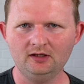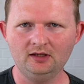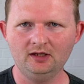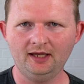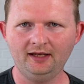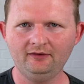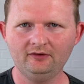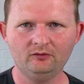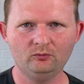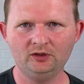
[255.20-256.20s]
Hence,
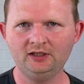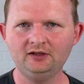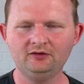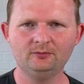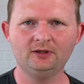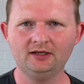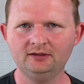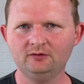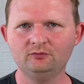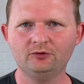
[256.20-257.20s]
we need some kind
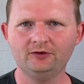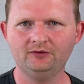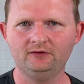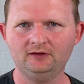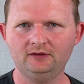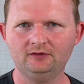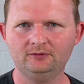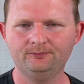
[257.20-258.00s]
of processes.